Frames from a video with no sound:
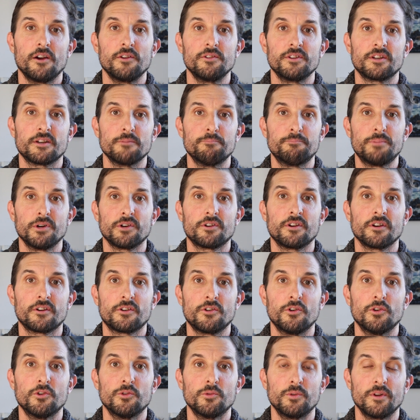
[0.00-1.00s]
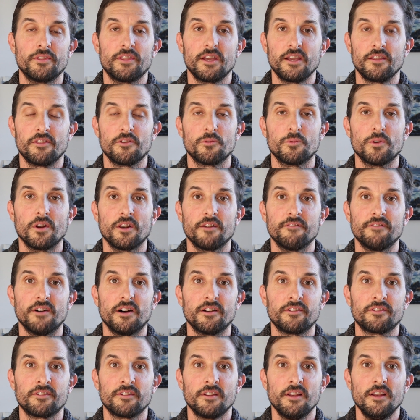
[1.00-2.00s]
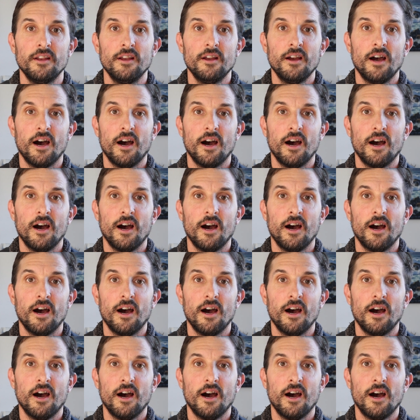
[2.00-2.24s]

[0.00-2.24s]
You can book a call with either one of us